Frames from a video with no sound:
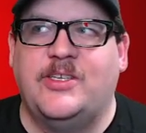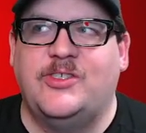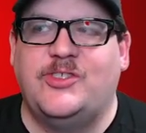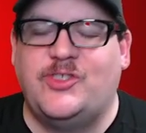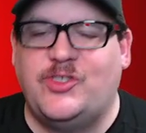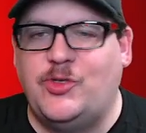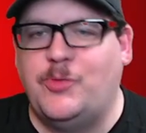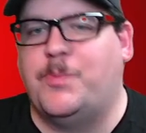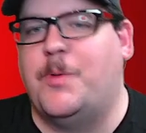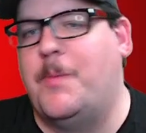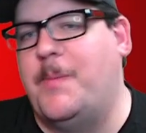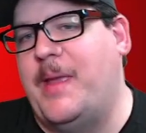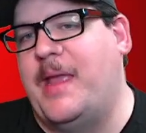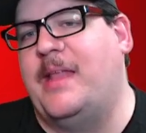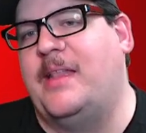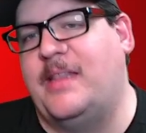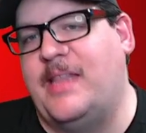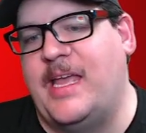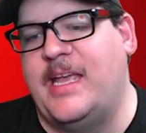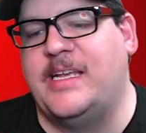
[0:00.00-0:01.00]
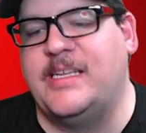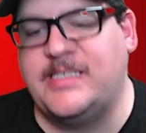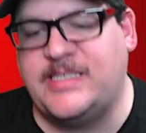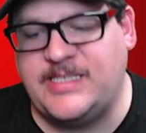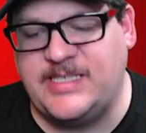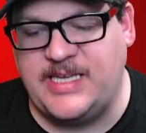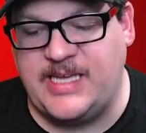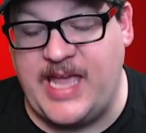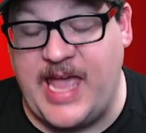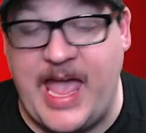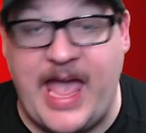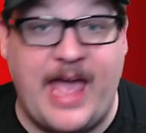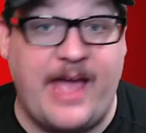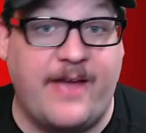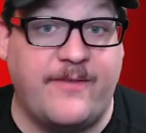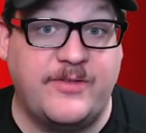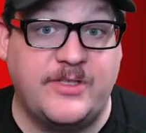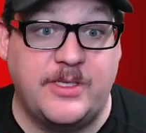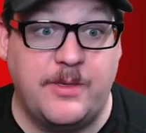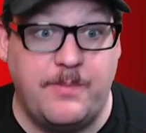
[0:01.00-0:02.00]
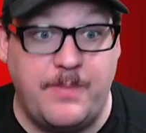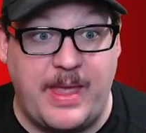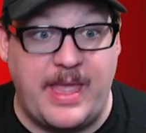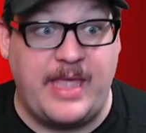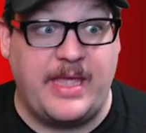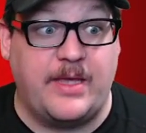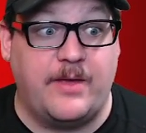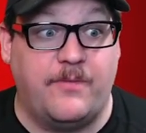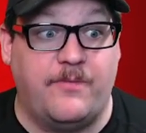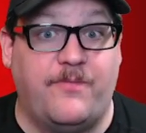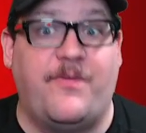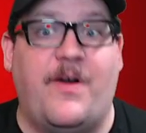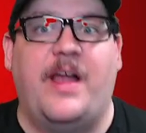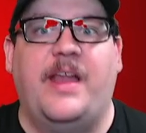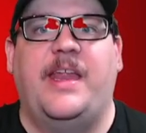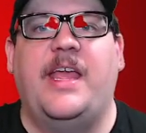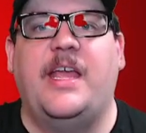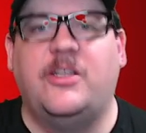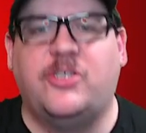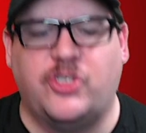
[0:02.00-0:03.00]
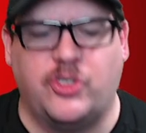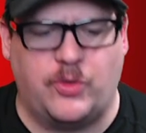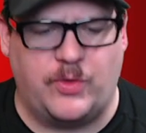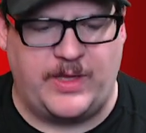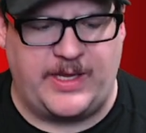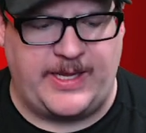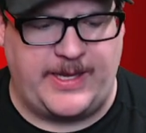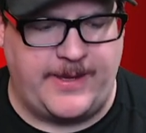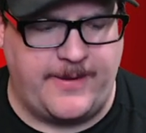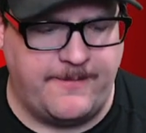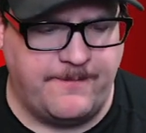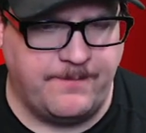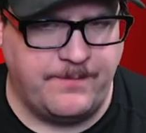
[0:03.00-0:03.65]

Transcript: Superman Legacy have to make financially